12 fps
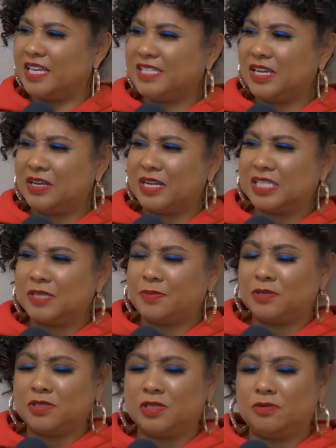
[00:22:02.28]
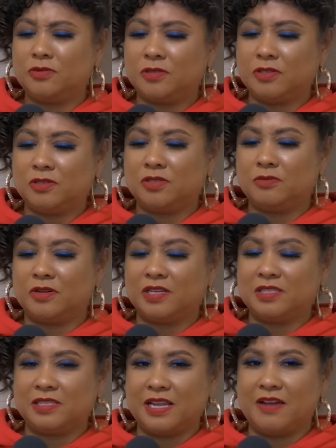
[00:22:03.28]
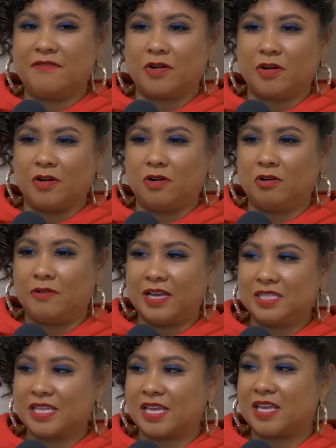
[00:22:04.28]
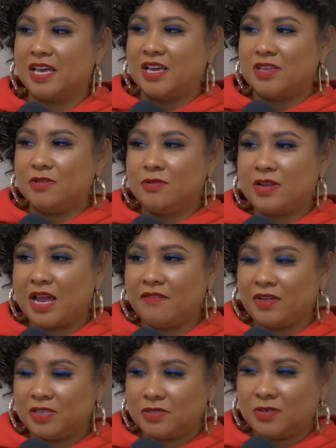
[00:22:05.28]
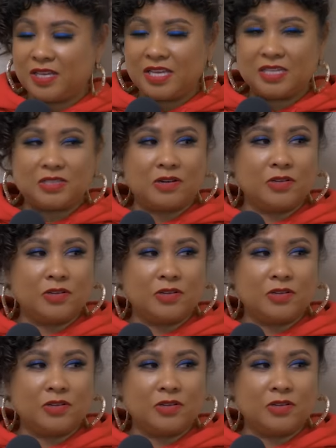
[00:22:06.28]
Yeah, they say you're yeah. not supposed to use the words never or always. Like, you never do this